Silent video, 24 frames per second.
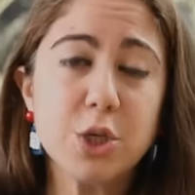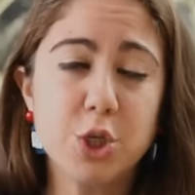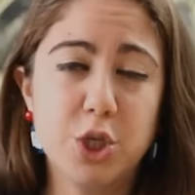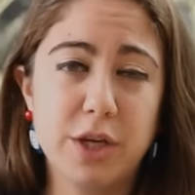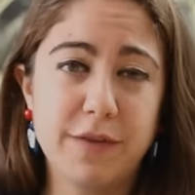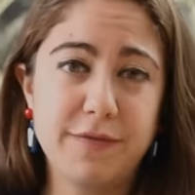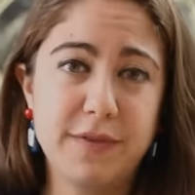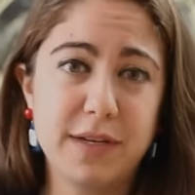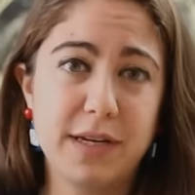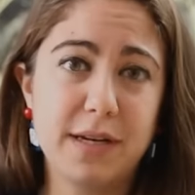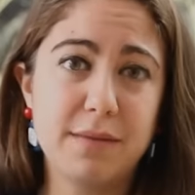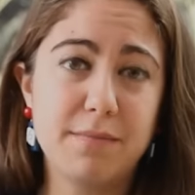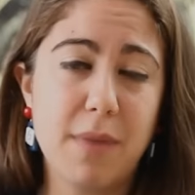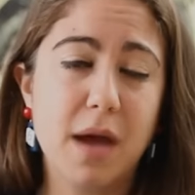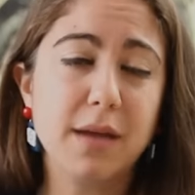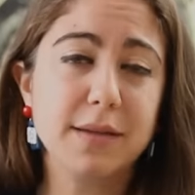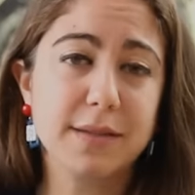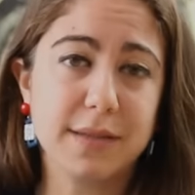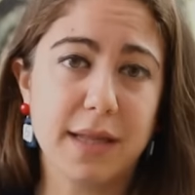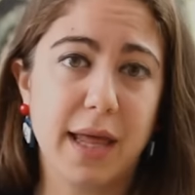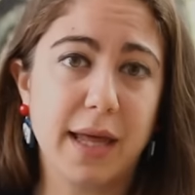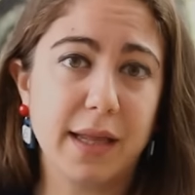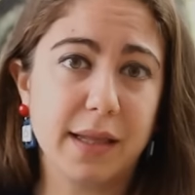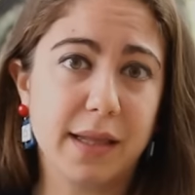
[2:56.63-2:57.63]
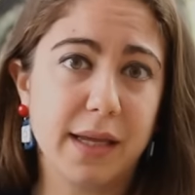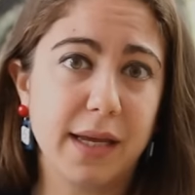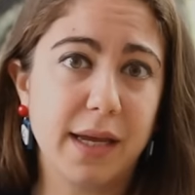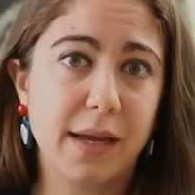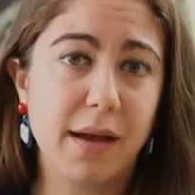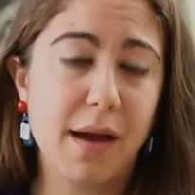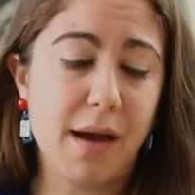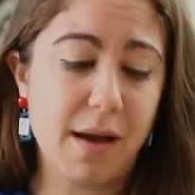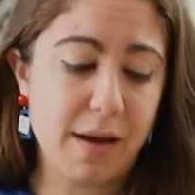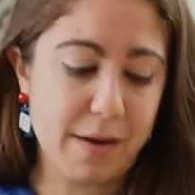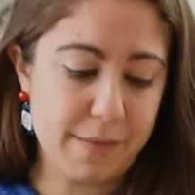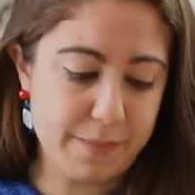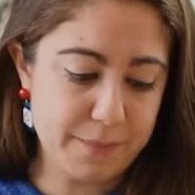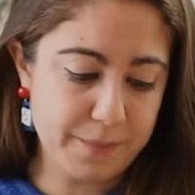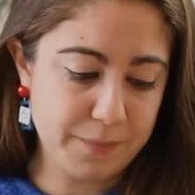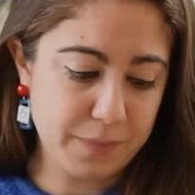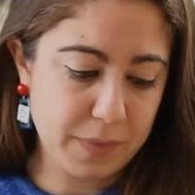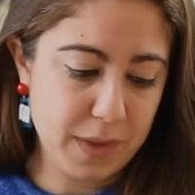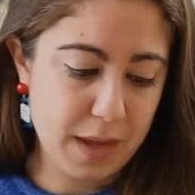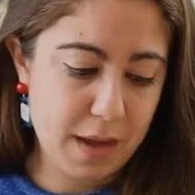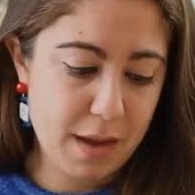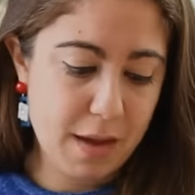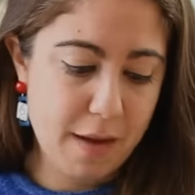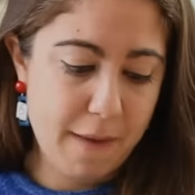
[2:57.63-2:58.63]
shifted slightly,
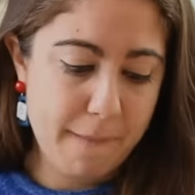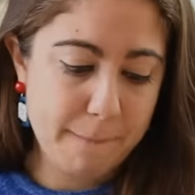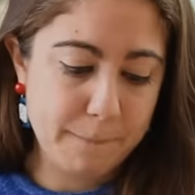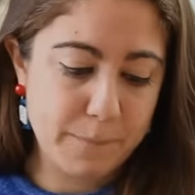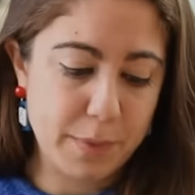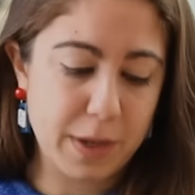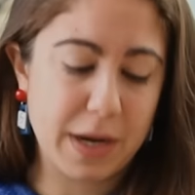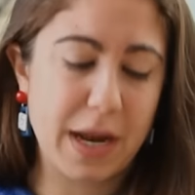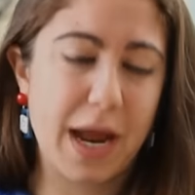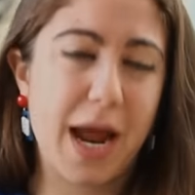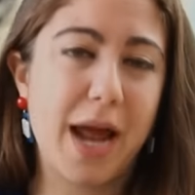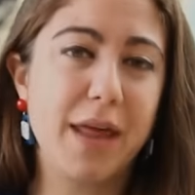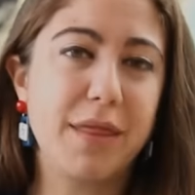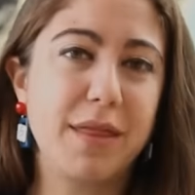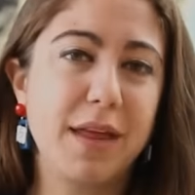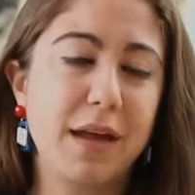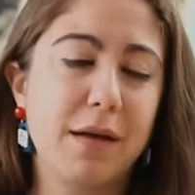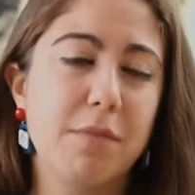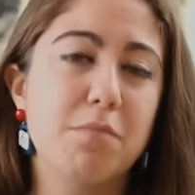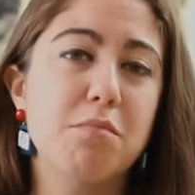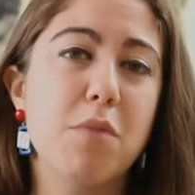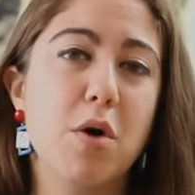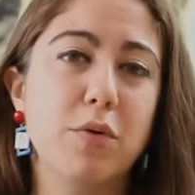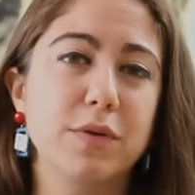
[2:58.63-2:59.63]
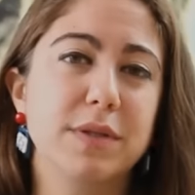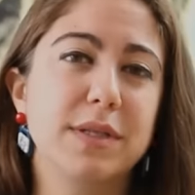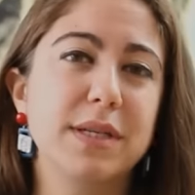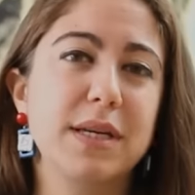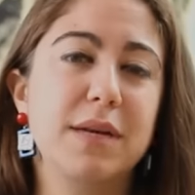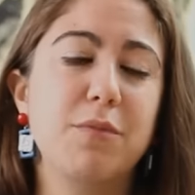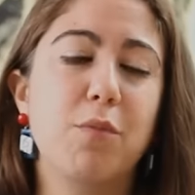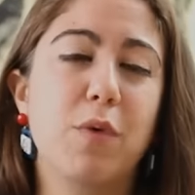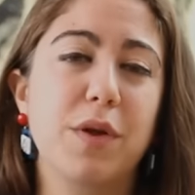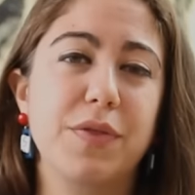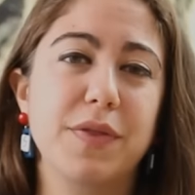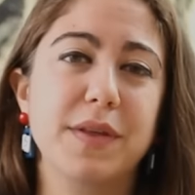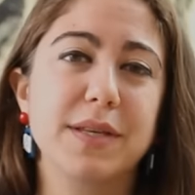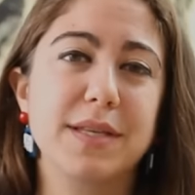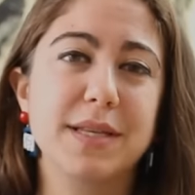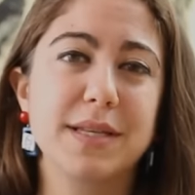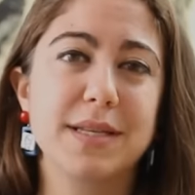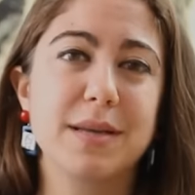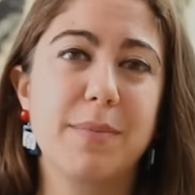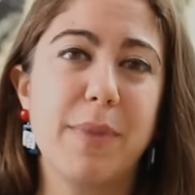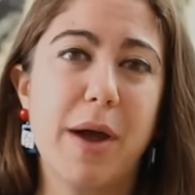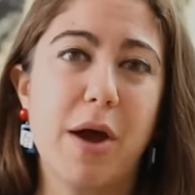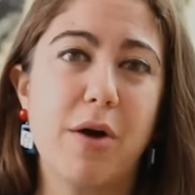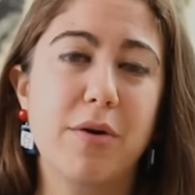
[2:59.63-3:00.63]
but I think mostly what this
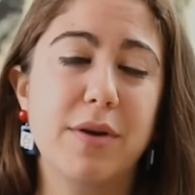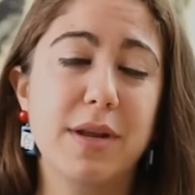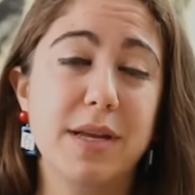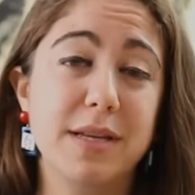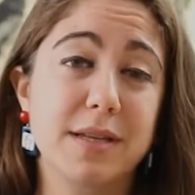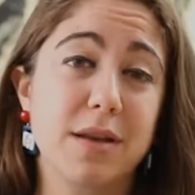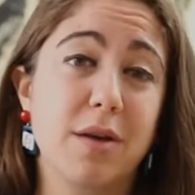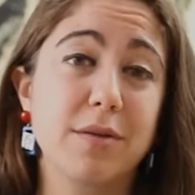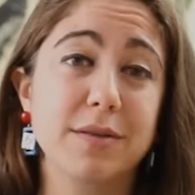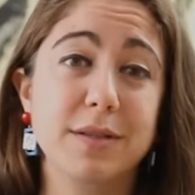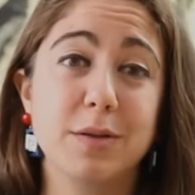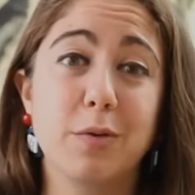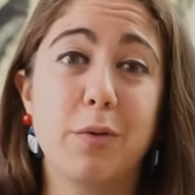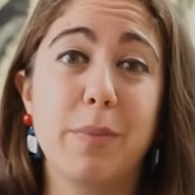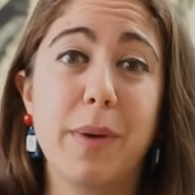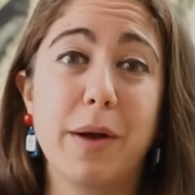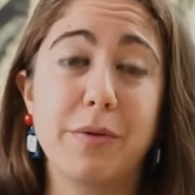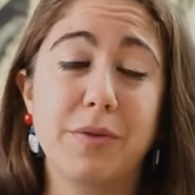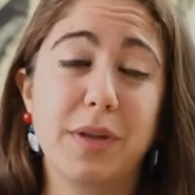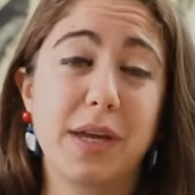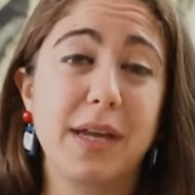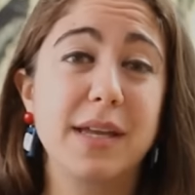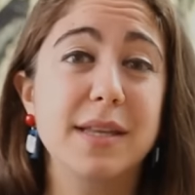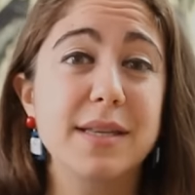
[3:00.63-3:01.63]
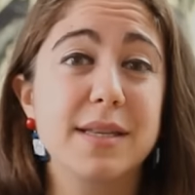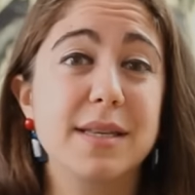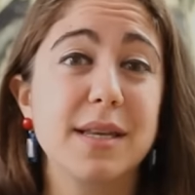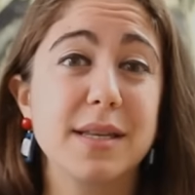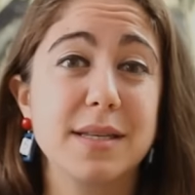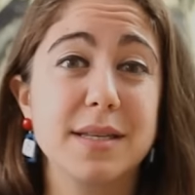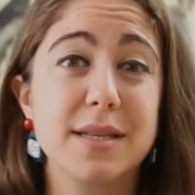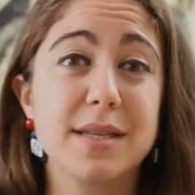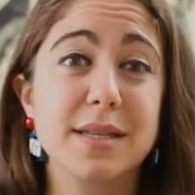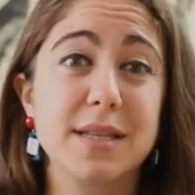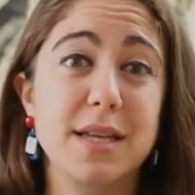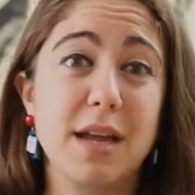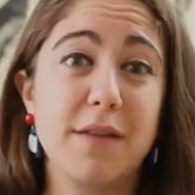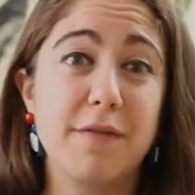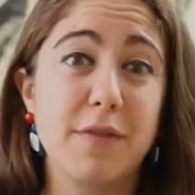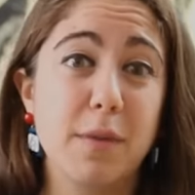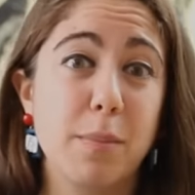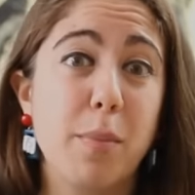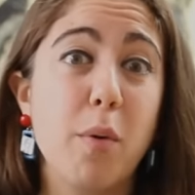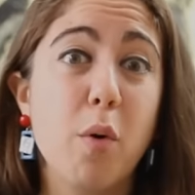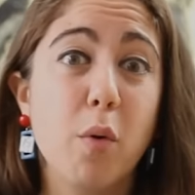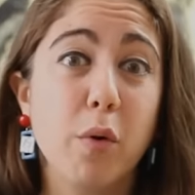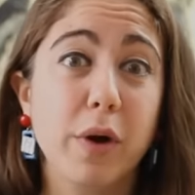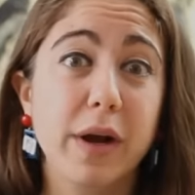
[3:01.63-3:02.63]
is about is also about the consistency of the
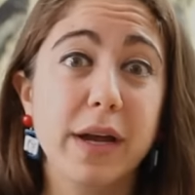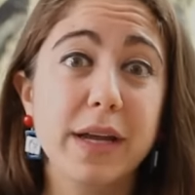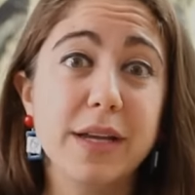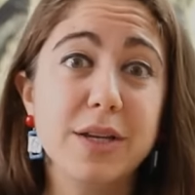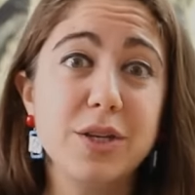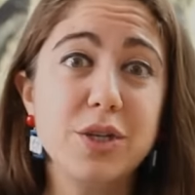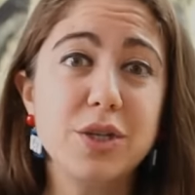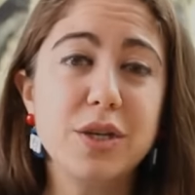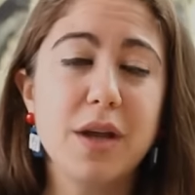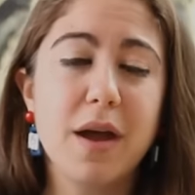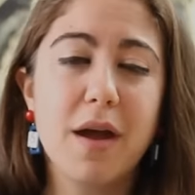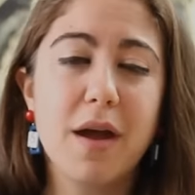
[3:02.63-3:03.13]
porridge.